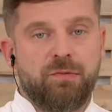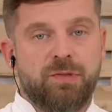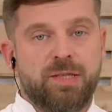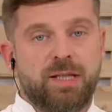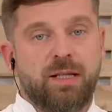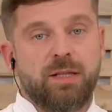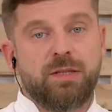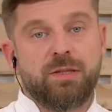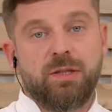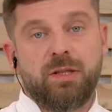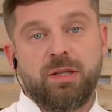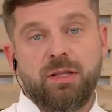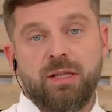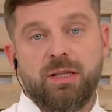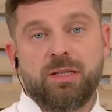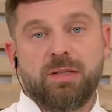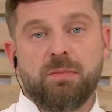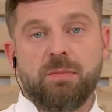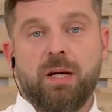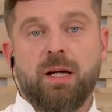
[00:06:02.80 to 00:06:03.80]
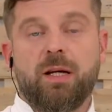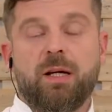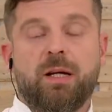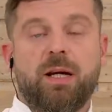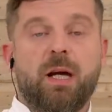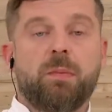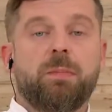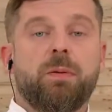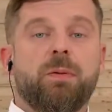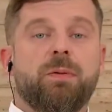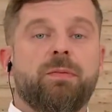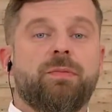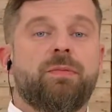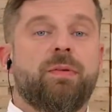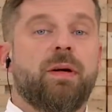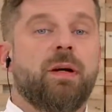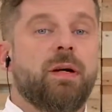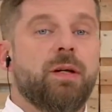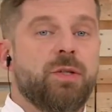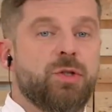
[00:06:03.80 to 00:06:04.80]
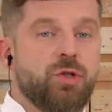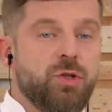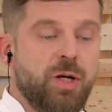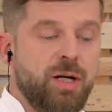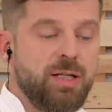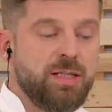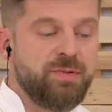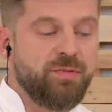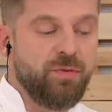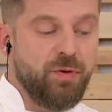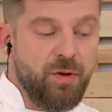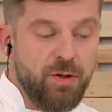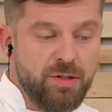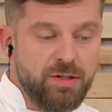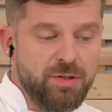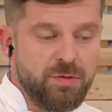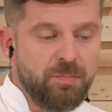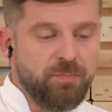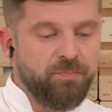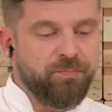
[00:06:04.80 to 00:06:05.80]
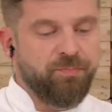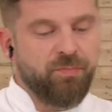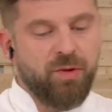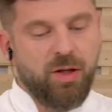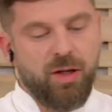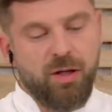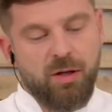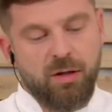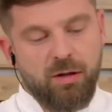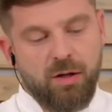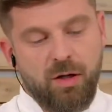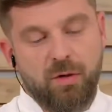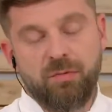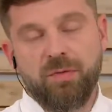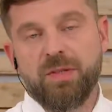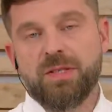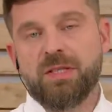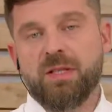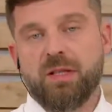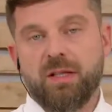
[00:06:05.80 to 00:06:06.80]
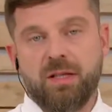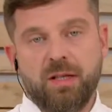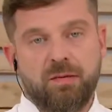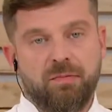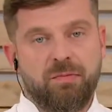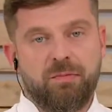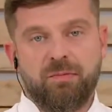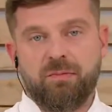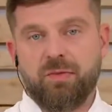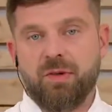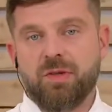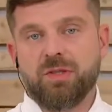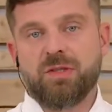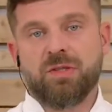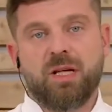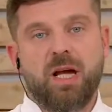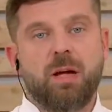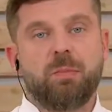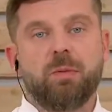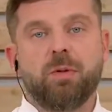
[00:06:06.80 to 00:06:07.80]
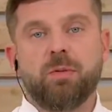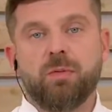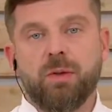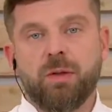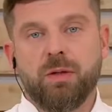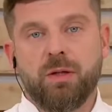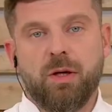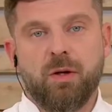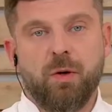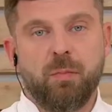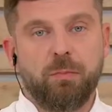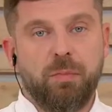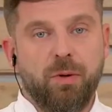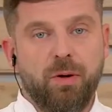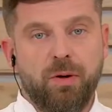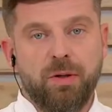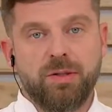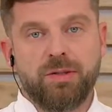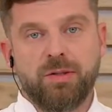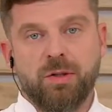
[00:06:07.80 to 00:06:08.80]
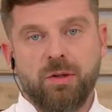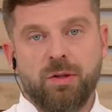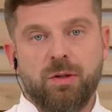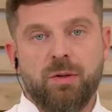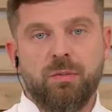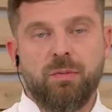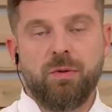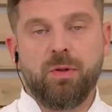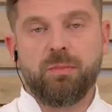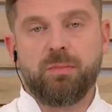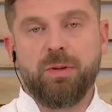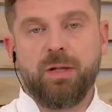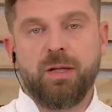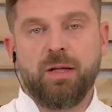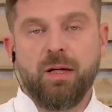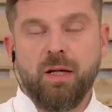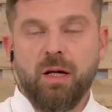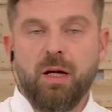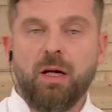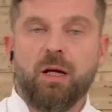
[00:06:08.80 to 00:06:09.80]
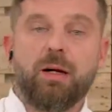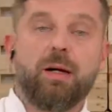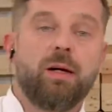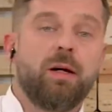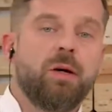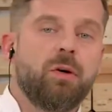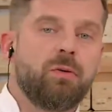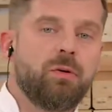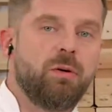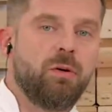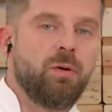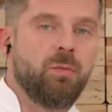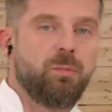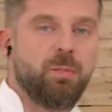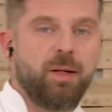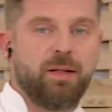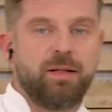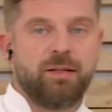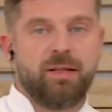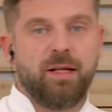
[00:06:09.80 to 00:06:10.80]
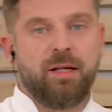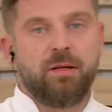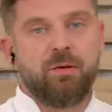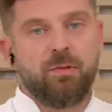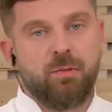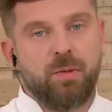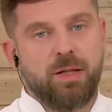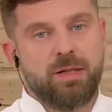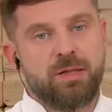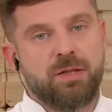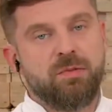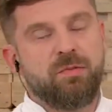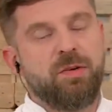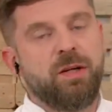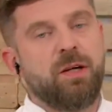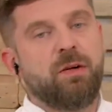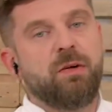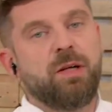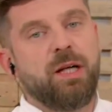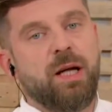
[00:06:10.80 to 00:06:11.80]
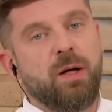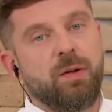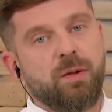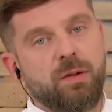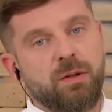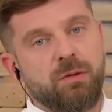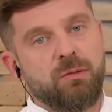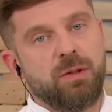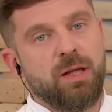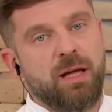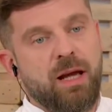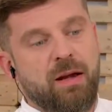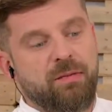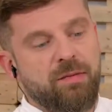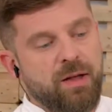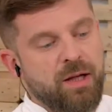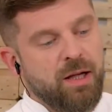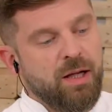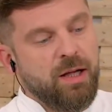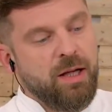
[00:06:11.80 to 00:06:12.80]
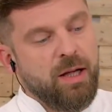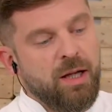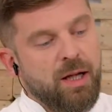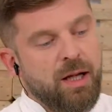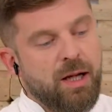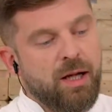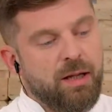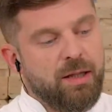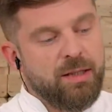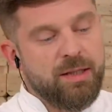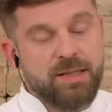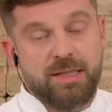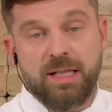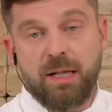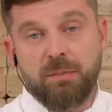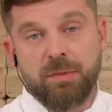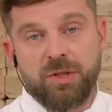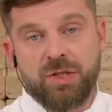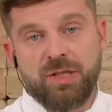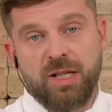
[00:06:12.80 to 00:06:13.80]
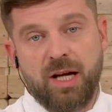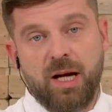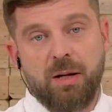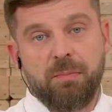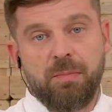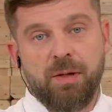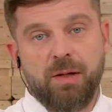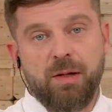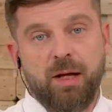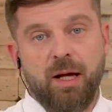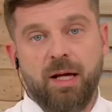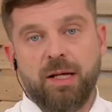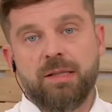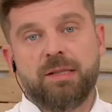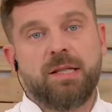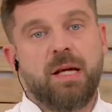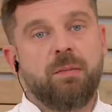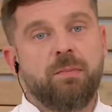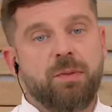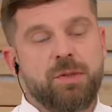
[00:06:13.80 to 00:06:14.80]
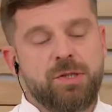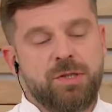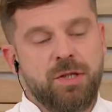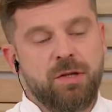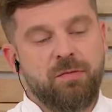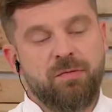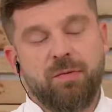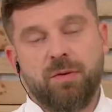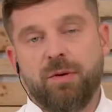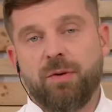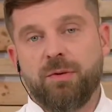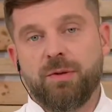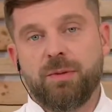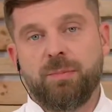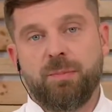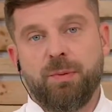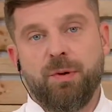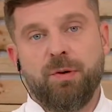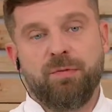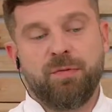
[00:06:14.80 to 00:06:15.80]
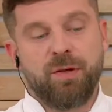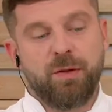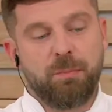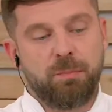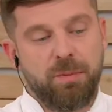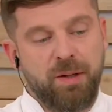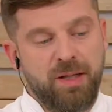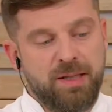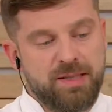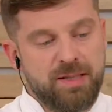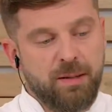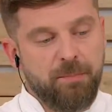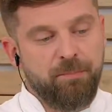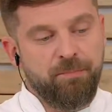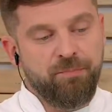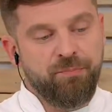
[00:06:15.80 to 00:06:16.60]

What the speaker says: result. So you need to make a couple of tries first. Obviously, the first couple will go burnt or will be raw, but then once you figure it out, you will have an established time and temperature for the perfect pizza.